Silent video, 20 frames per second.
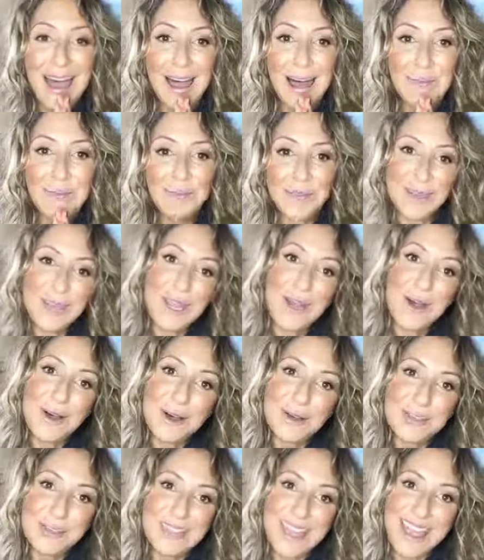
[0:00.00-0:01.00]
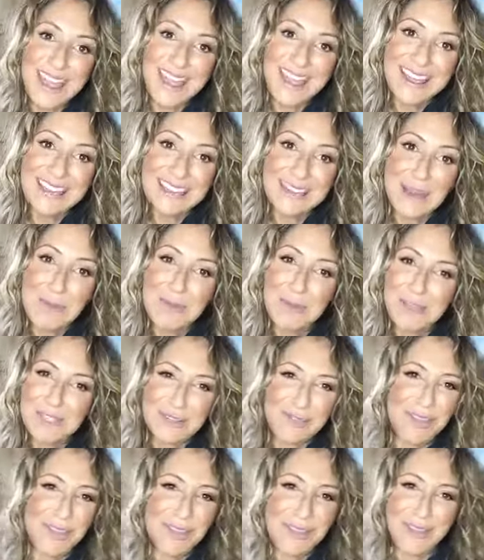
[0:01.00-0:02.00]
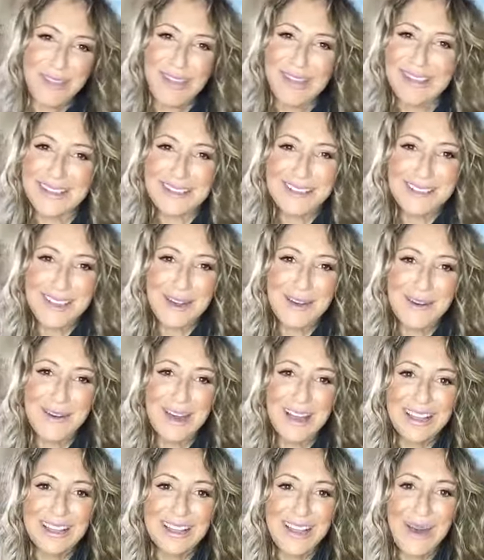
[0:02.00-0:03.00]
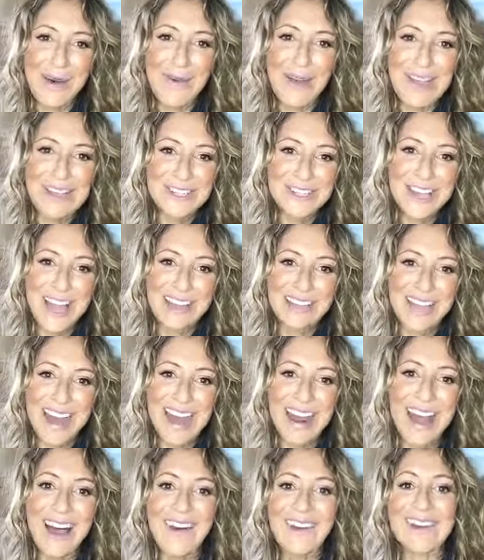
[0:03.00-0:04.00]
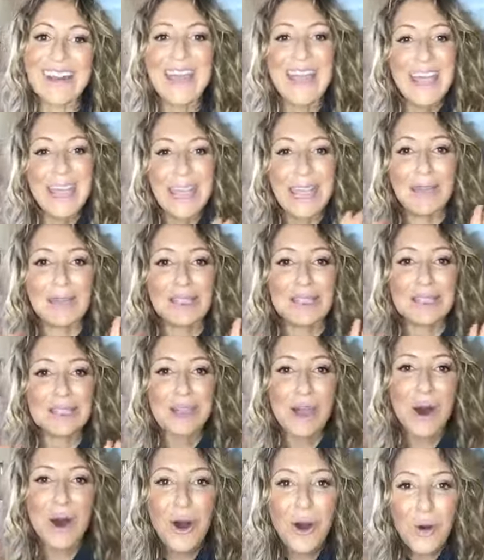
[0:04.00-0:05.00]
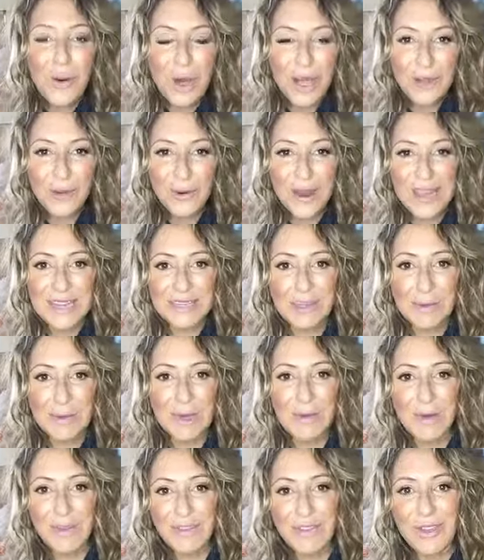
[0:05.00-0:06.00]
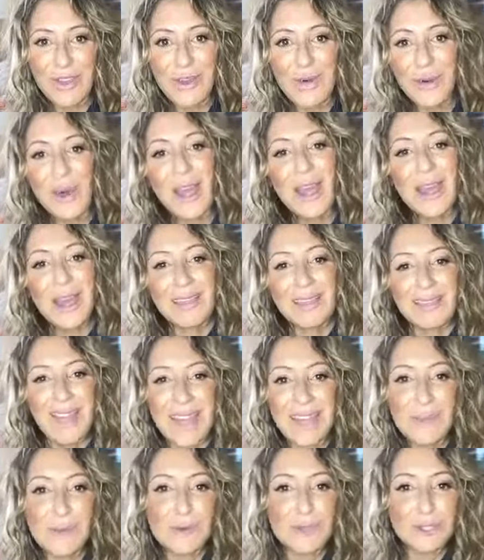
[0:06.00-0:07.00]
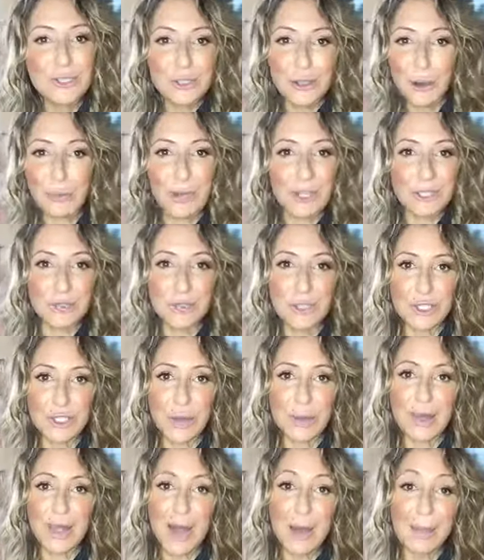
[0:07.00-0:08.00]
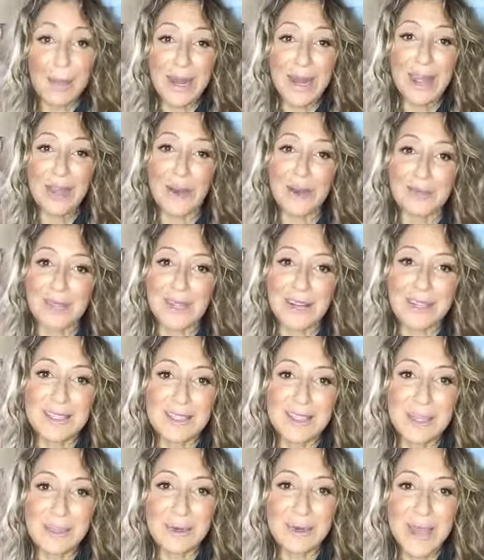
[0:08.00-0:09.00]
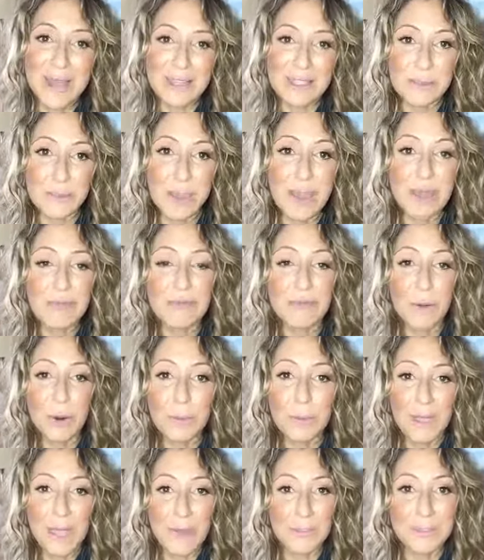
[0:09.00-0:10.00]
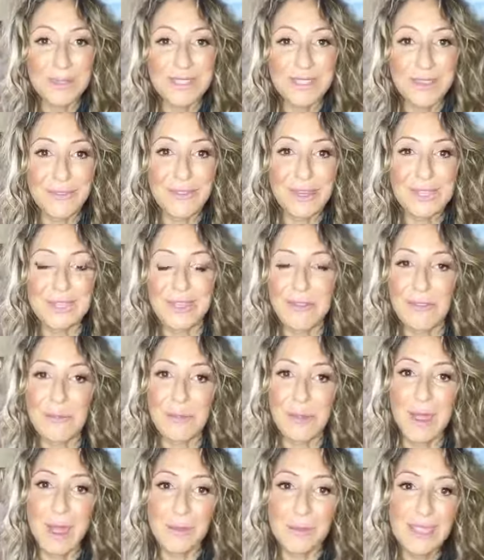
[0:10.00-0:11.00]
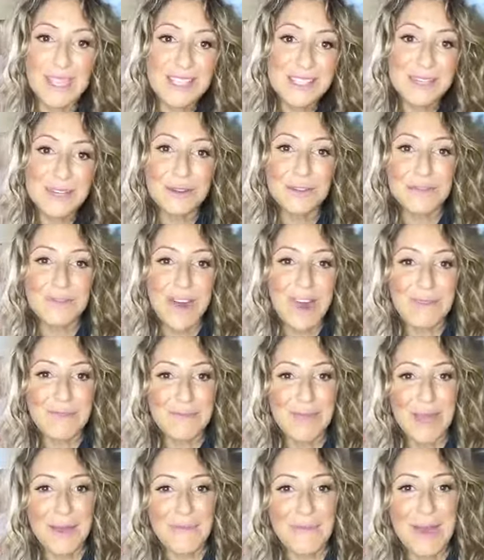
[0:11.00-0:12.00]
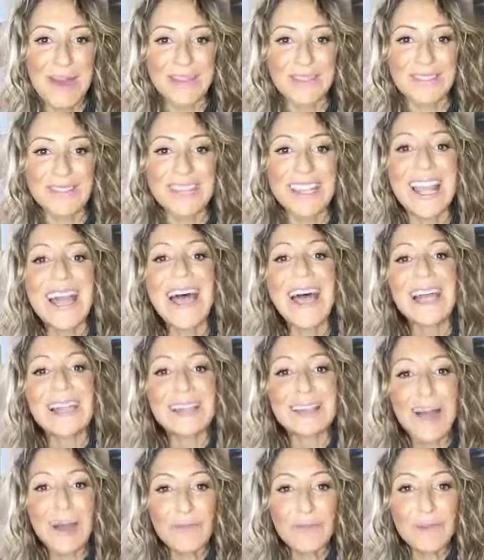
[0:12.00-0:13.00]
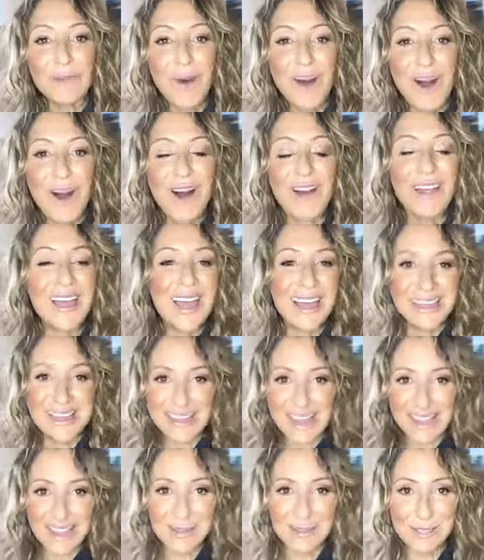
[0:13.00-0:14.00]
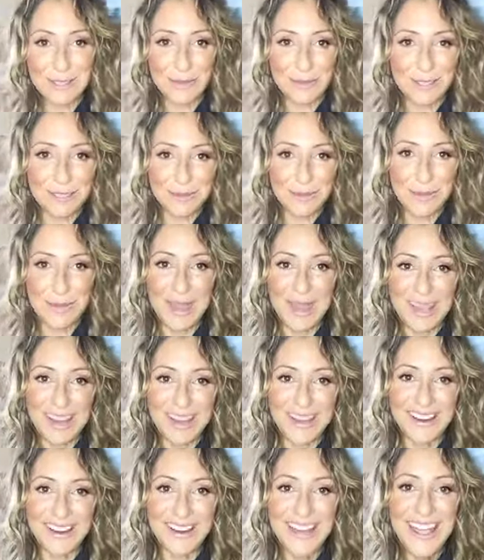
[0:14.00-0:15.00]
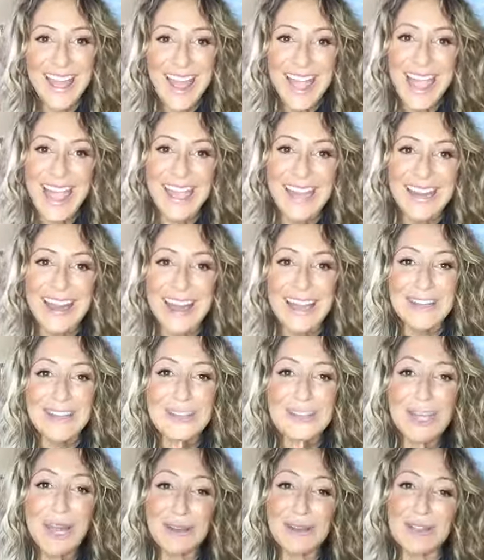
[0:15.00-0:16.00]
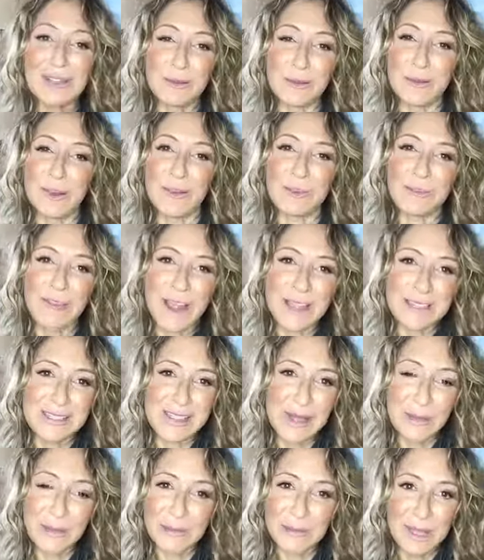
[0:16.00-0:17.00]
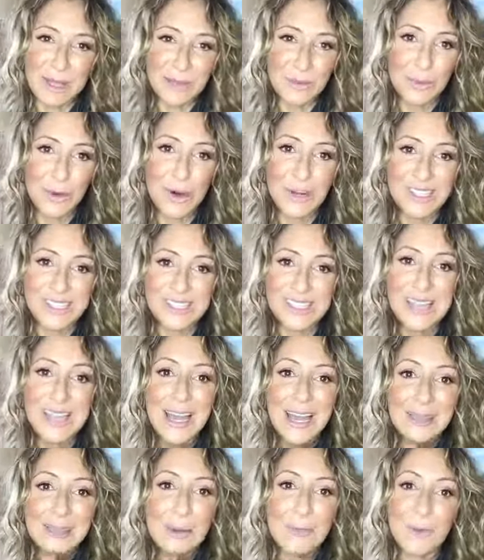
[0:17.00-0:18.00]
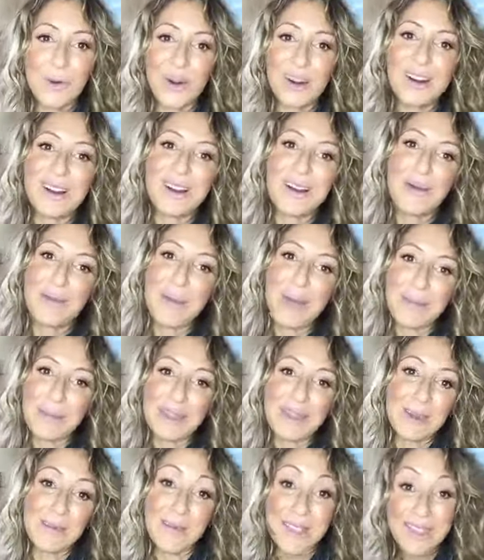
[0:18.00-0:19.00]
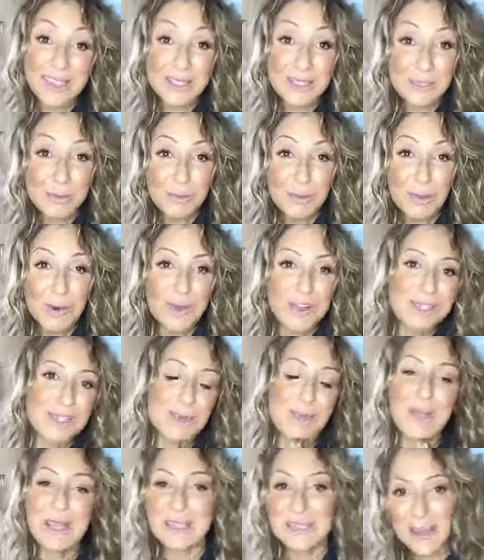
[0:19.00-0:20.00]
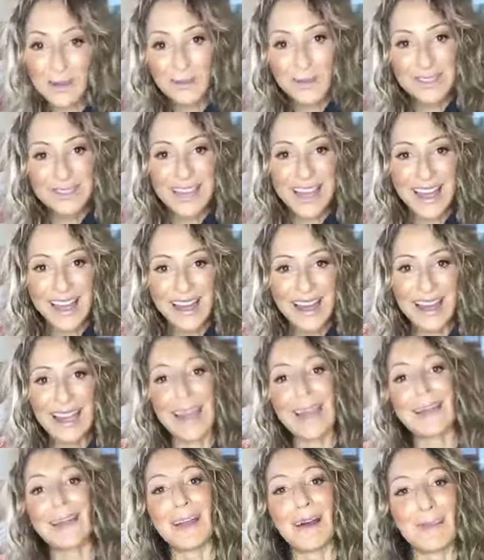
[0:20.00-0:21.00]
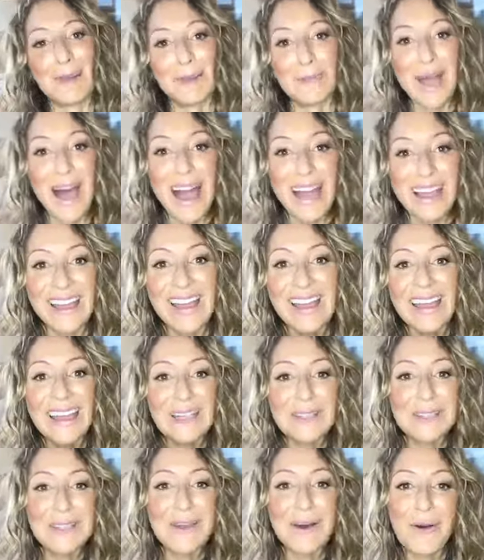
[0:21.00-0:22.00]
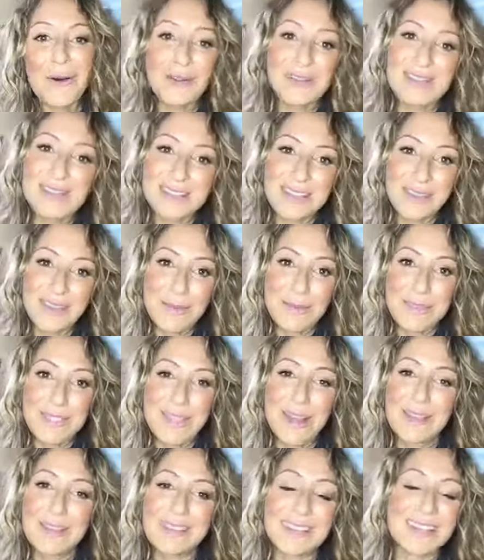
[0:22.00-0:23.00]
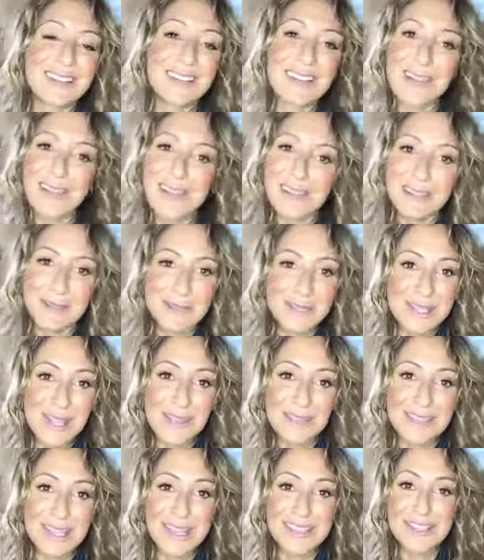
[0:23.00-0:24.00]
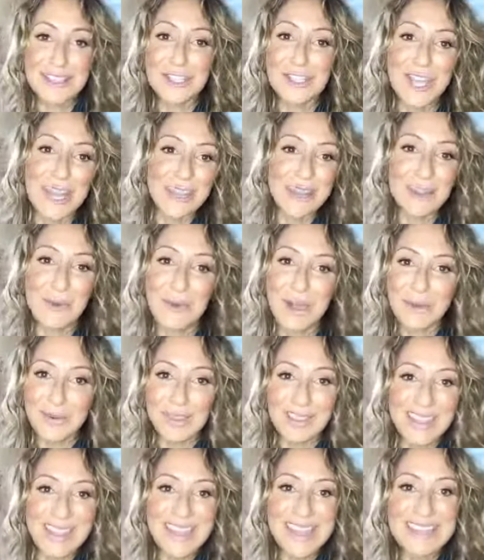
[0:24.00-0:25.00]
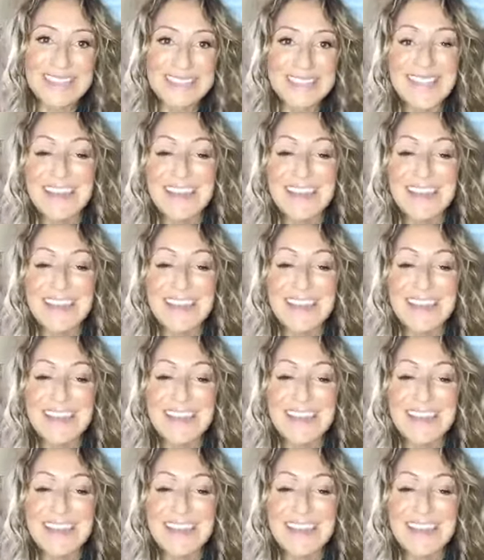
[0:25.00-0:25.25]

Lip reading: videos, and a bunch of other things. So go and check that out. It was so great to be with you. Thank you so much for showing up, and I hope that I'll see you next week, 4 p.m. Pacific, 7 p.m. Eastern, 5 p.m. Mountain. Love you all. Thank you so much for being here, and share this with your friends. That would mean the world. The more women that we can support to being done with dieting and coming back to the wholeness of themselves, to loving themselves, and to shedding the weight with ease,